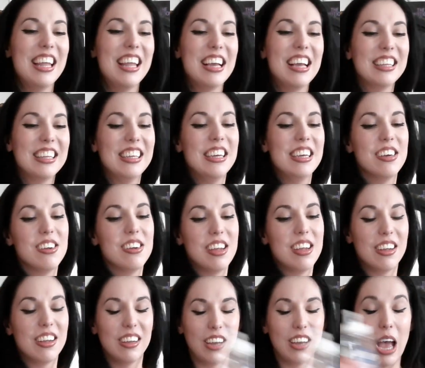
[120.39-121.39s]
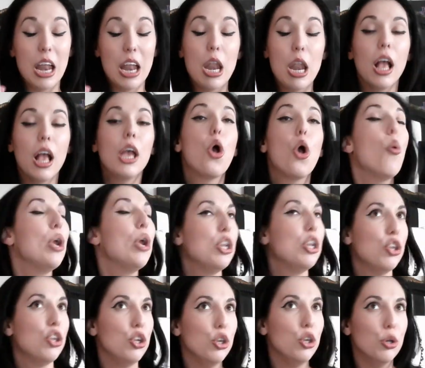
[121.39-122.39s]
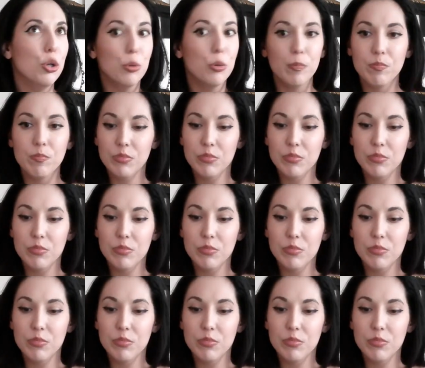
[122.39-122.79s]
Next thing you're going to do